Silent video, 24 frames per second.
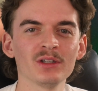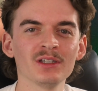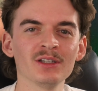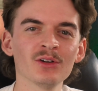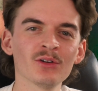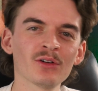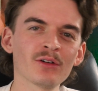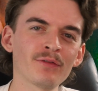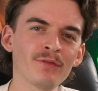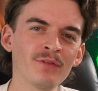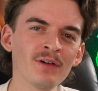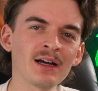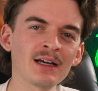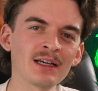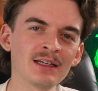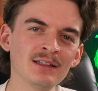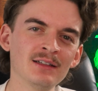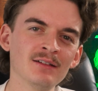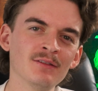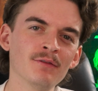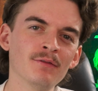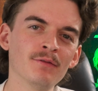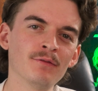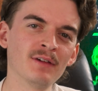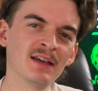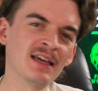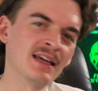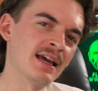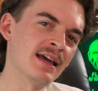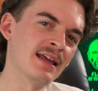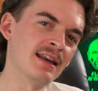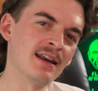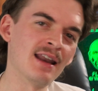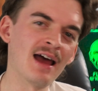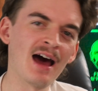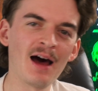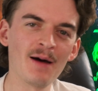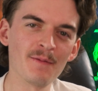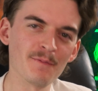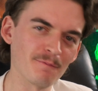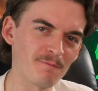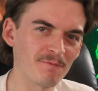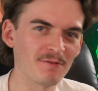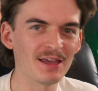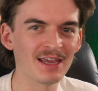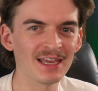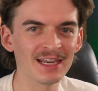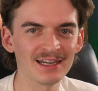You're not a fucking Vietnam
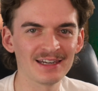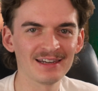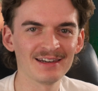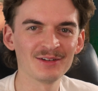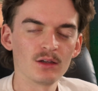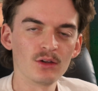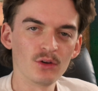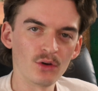vet.